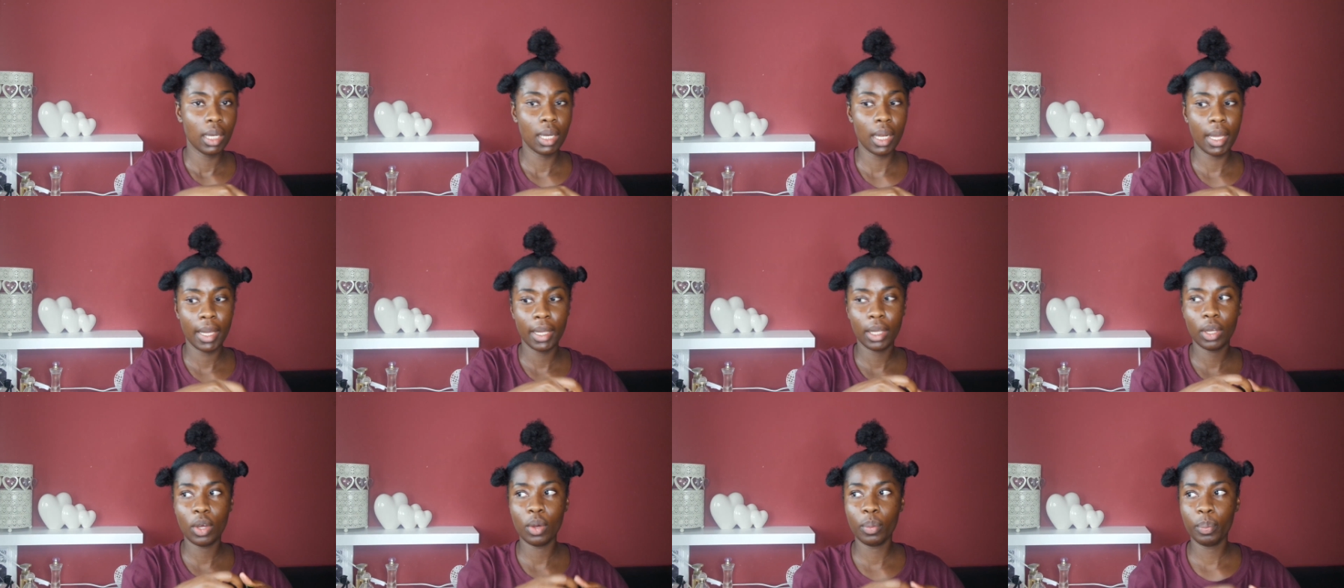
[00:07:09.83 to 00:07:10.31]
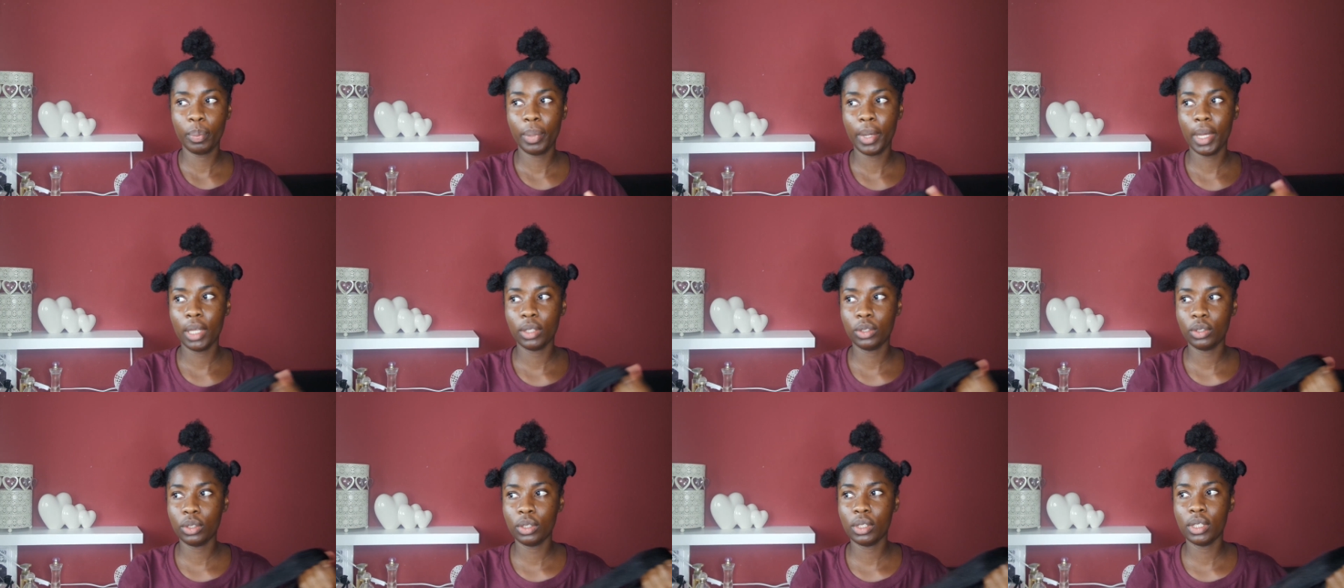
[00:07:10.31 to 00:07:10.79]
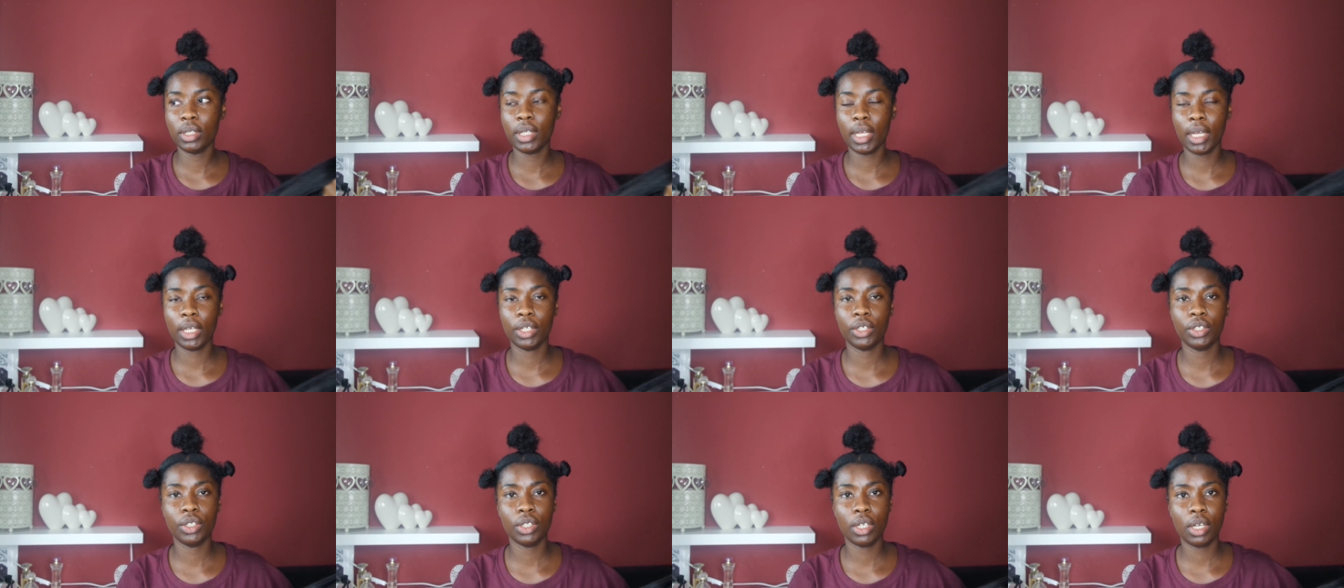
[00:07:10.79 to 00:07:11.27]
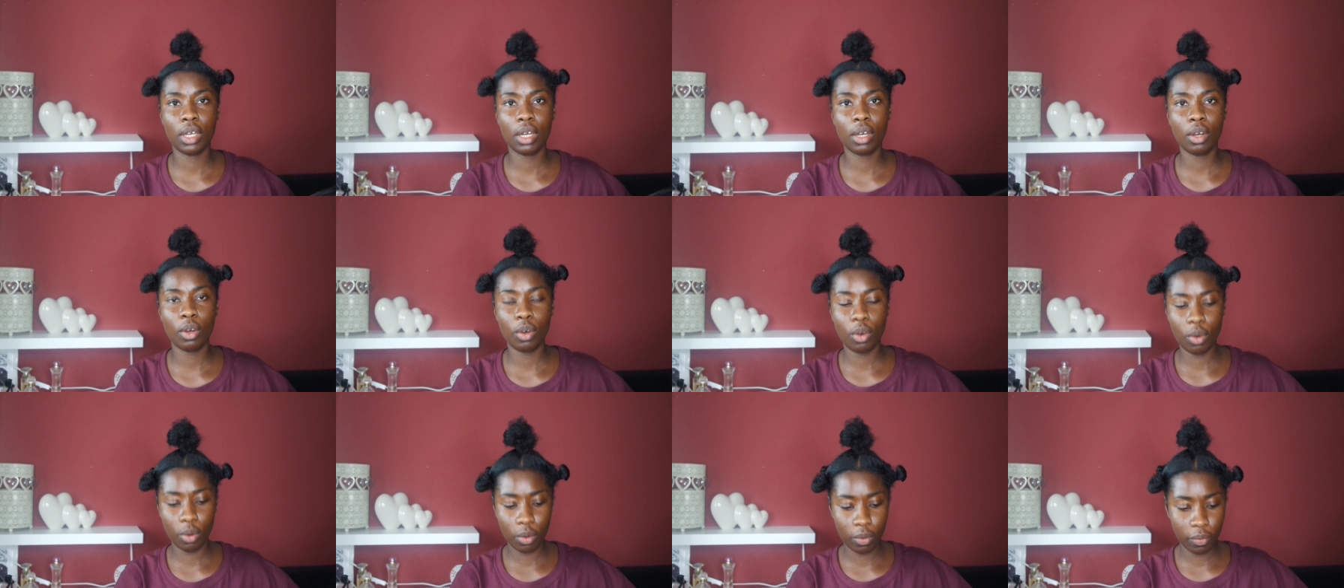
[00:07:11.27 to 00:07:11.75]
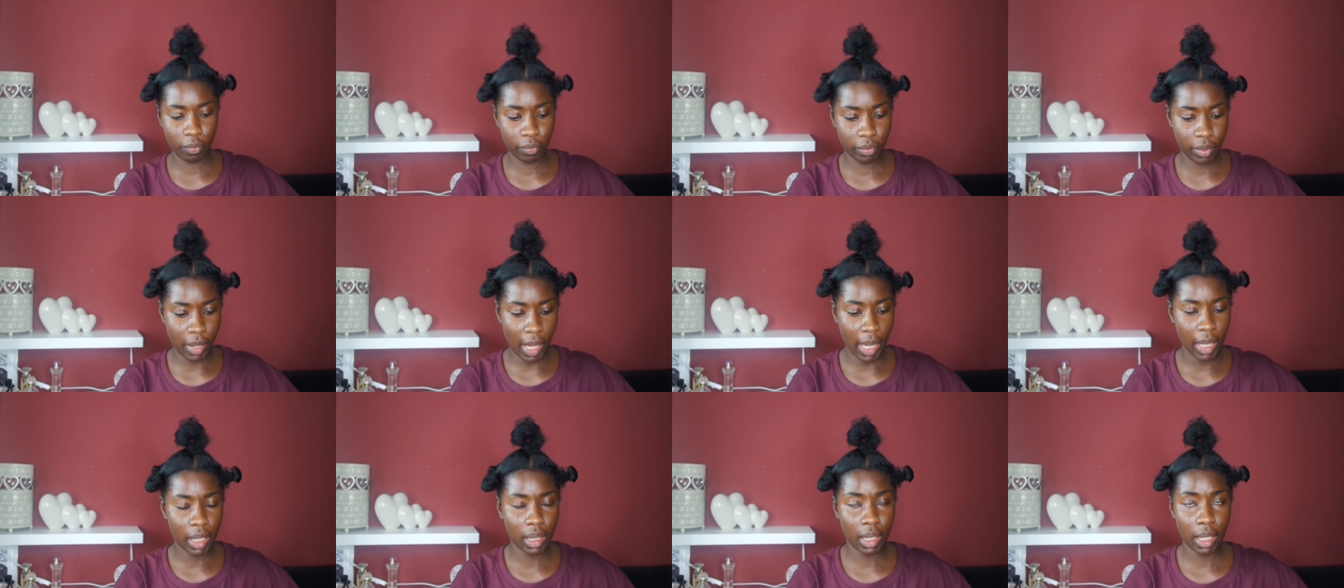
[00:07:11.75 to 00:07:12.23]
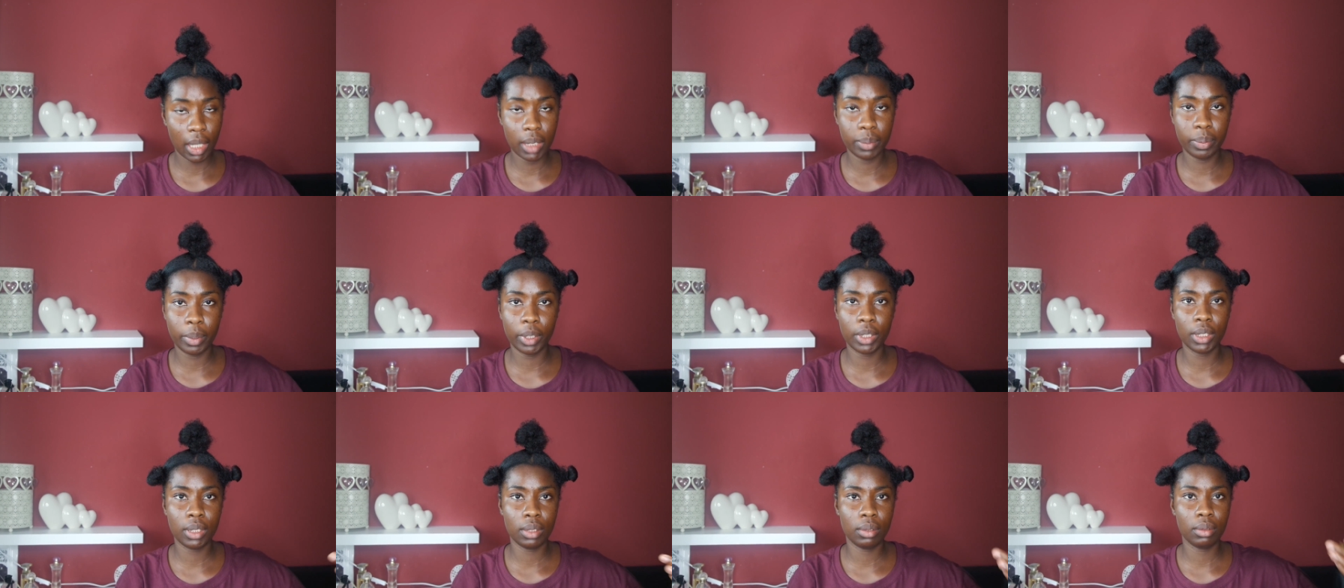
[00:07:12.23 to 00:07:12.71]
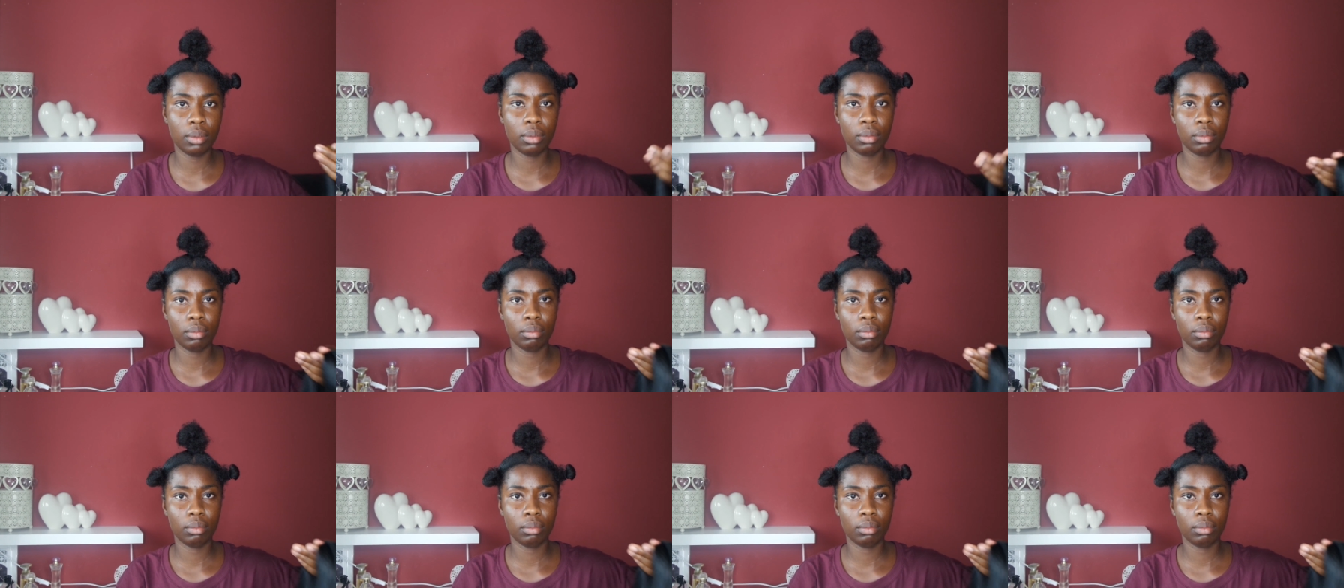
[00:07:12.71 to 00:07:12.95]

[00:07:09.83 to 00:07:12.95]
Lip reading: like compared to the texture of like the expression